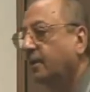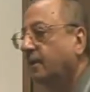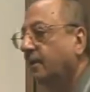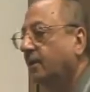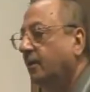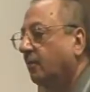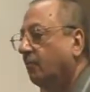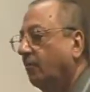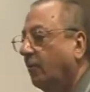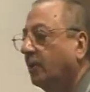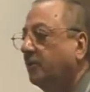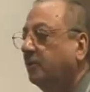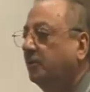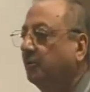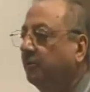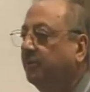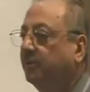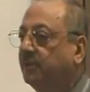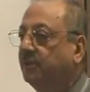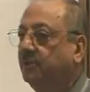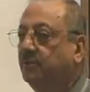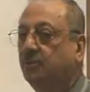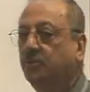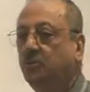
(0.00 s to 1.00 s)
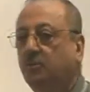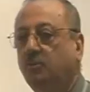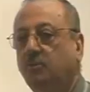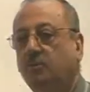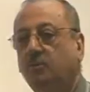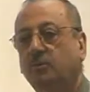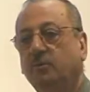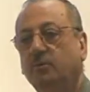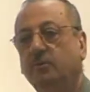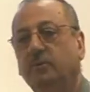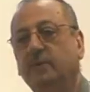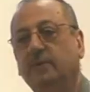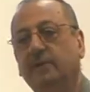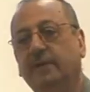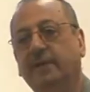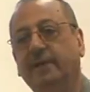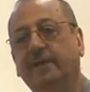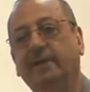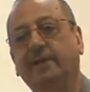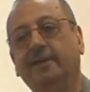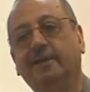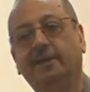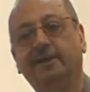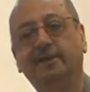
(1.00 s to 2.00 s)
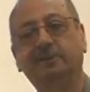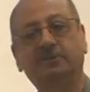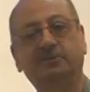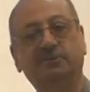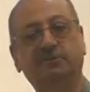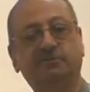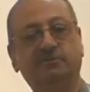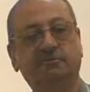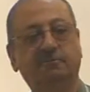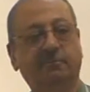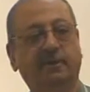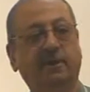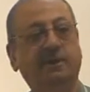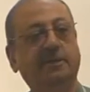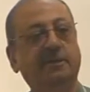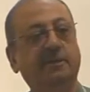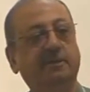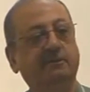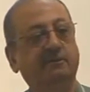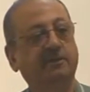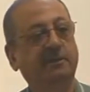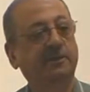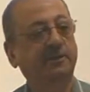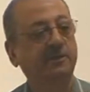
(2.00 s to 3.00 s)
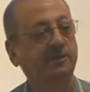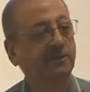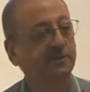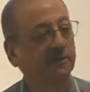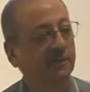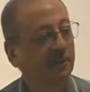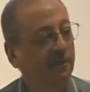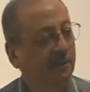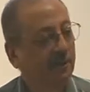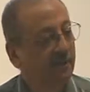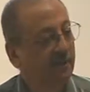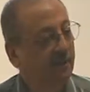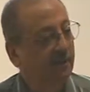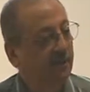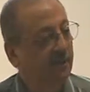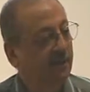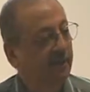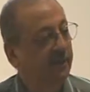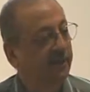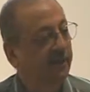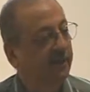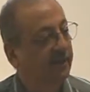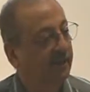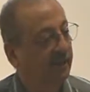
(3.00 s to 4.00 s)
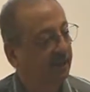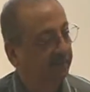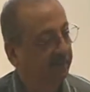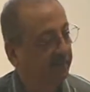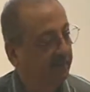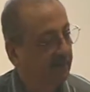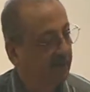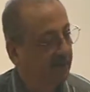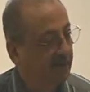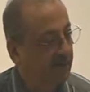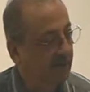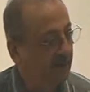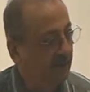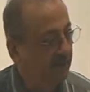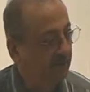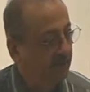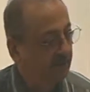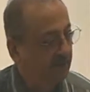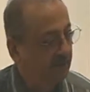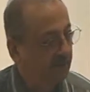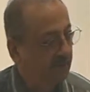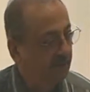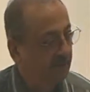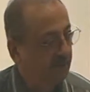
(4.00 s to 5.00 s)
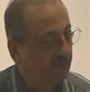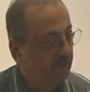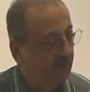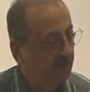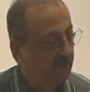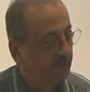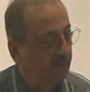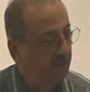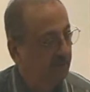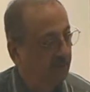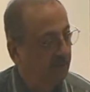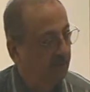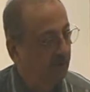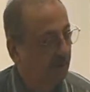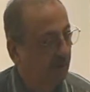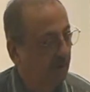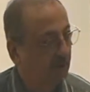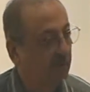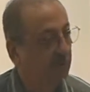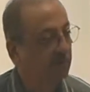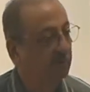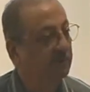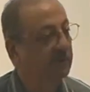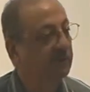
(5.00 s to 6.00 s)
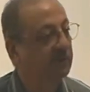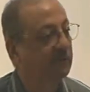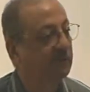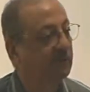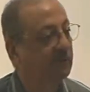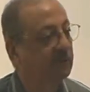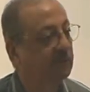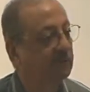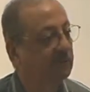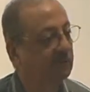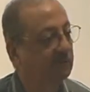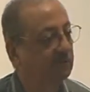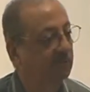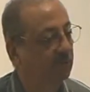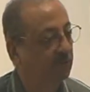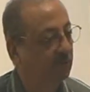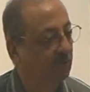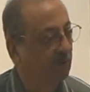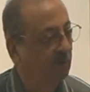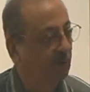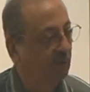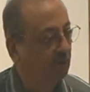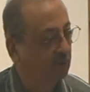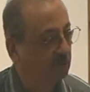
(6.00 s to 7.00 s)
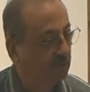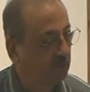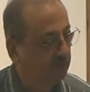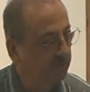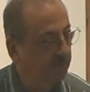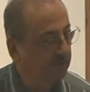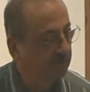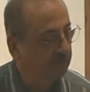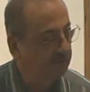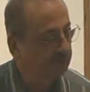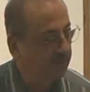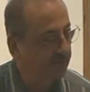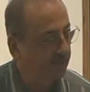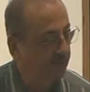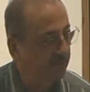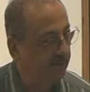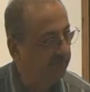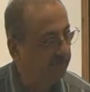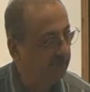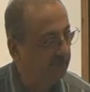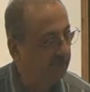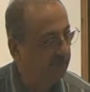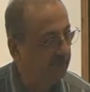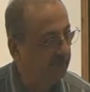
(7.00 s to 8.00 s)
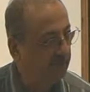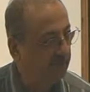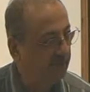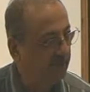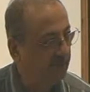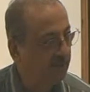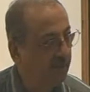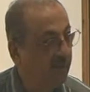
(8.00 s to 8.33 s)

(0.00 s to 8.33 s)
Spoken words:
What do we do in English when it is indefinite noun? How do we describe it, brother?